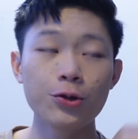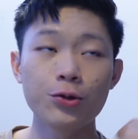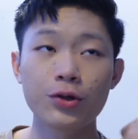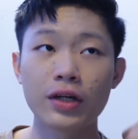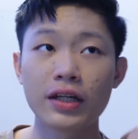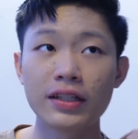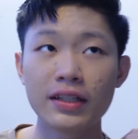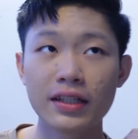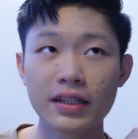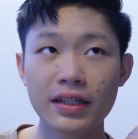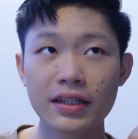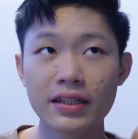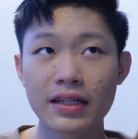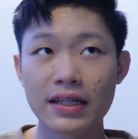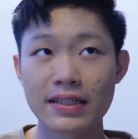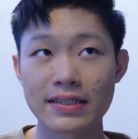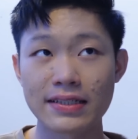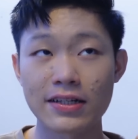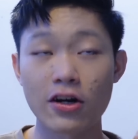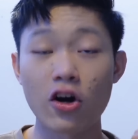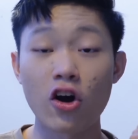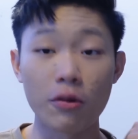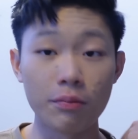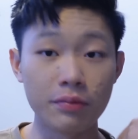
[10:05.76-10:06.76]
You can take it
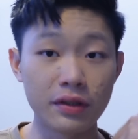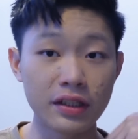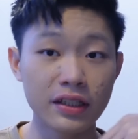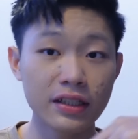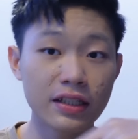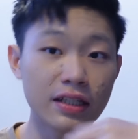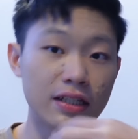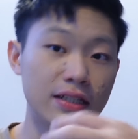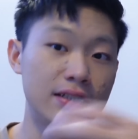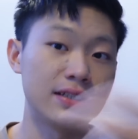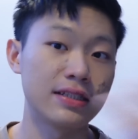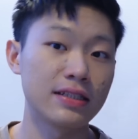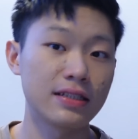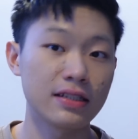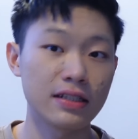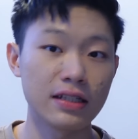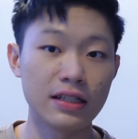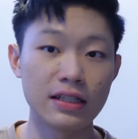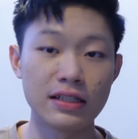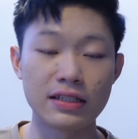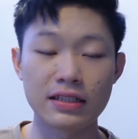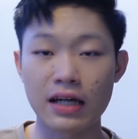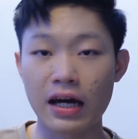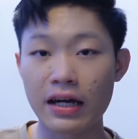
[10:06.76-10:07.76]
as a hobby. It's
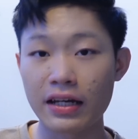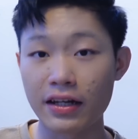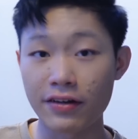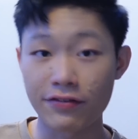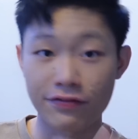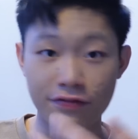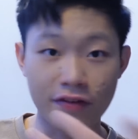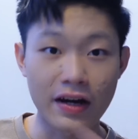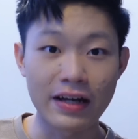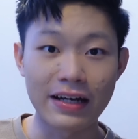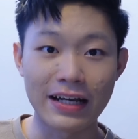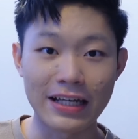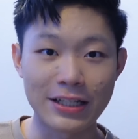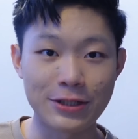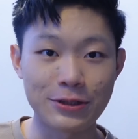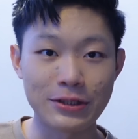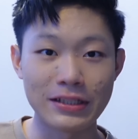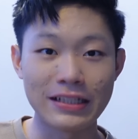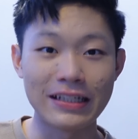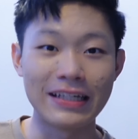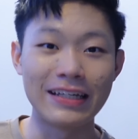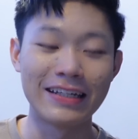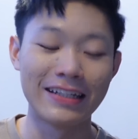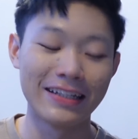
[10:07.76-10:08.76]
kind of fun
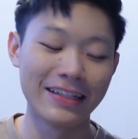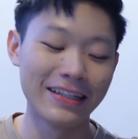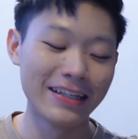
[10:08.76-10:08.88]
actually.